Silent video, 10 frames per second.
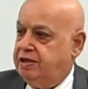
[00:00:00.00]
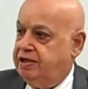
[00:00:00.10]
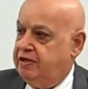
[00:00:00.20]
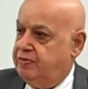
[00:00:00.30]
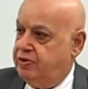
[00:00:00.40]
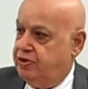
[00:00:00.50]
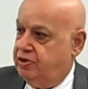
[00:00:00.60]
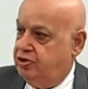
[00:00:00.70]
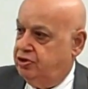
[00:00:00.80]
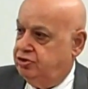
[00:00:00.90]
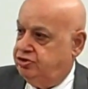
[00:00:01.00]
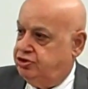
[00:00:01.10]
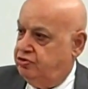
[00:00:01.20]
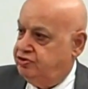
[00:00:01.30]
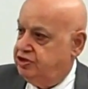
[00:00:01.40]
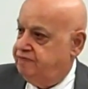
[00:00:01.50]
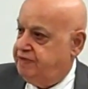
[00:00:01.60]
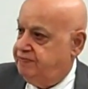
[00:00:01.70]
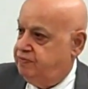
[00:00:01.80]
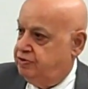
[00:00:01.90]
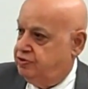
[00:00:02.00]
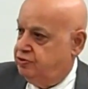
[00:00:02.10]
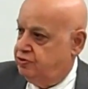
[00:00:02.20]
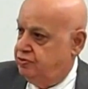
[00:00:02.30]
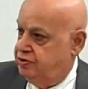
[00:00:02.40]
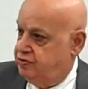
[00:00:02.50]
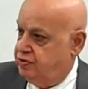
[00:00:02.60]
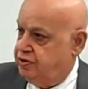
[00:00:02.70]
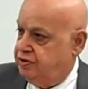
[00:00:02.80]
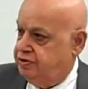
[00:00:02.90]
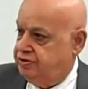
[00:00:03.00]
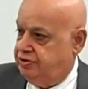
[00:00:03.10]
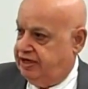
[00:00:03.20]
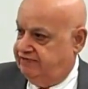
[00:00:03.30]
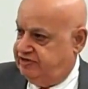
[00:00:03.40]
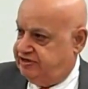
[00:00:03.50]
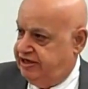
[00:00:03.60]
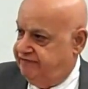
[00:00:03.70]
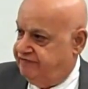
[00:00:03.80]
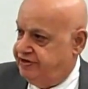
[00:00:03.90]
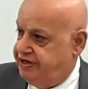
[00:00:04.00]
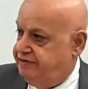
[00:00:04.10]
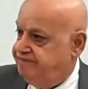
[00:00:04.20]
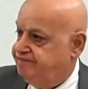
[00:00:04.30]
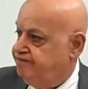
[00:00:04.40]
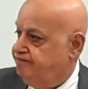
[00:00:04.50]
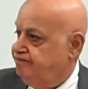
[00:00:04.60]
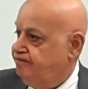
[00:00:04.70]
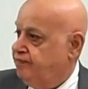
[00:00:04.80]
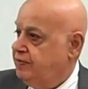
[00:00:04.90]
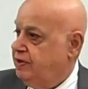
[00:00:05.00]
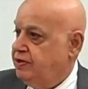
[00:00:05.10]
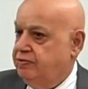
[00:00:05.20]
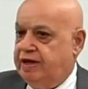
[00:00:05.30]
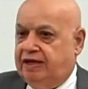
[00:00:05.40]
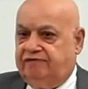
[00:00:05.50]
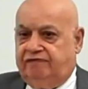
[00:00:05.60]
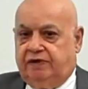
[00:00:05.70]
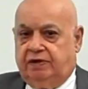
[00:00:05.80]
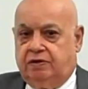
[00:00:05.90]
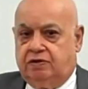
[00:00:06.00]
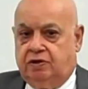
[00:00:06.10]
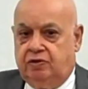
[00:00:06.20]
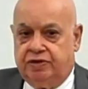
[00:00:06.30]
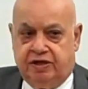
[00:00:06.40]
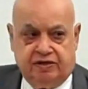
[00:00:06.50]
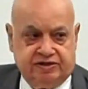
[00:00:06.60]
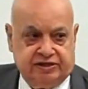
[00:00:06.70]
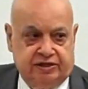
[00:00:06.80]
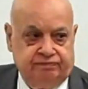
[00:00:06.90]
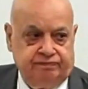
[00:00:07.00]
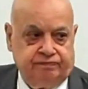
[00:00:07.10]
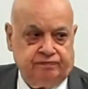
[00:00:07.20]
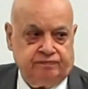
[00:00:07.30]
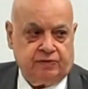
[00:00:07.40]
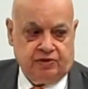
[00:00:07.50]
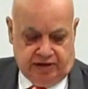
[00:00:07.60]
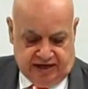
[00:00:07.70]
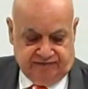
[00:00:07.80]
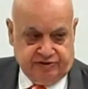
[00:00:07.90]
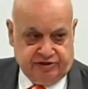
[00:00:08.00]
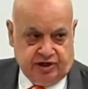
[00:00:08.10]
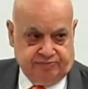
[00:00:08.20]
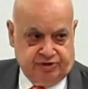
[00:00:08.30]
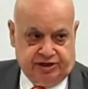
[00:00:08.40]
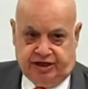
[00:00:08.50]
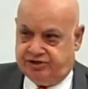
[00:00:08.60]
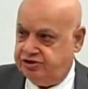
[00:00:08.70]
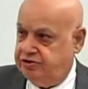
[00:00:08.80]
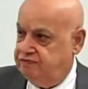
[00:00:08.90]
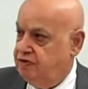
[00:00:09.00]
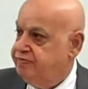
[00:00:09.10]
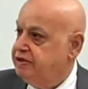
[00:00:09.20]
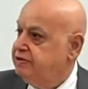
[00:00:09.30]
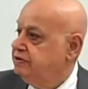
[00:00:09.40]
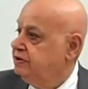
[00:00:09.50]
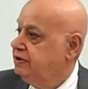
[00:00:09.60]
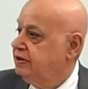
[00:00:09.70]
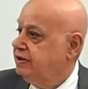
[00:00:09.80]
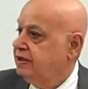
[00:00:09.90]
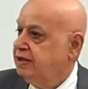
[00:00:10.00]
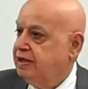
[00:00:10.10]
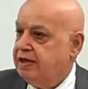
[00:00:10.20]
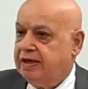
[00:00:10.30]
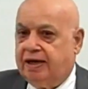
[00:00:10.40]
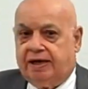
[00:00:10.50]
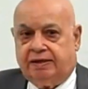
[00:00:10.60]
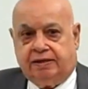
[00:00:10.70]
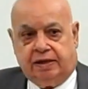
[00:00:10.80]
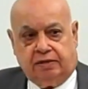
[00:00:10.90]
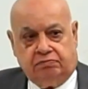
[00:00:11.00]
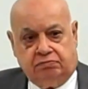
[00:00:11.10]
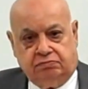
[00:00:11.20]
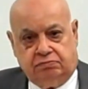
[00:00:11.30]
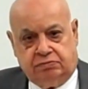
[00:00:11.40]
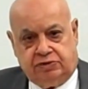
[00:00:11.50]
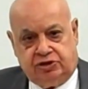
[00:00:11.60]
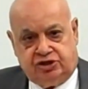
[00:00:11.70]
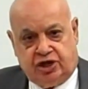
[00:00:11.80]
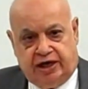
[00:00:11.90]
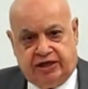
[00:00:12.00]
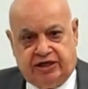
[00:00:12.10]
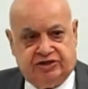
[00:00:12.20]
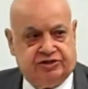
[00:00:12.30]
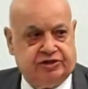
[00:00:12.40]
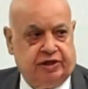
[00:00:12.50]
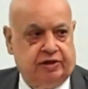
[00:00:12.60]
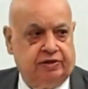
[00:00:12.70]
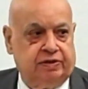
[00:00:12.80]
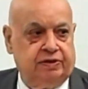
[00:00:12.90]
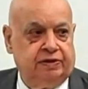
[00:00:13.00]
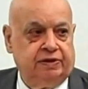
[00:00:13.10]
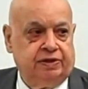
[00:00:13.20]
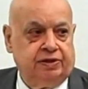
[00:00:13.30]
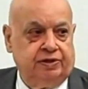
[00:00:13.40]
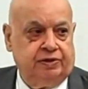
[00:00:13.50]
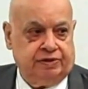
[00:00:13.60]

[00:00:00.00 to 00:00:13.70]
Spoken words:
they were chosen people to rule the world. You have slavery, you have colonialism, you have subjugation of women, and Chinese, the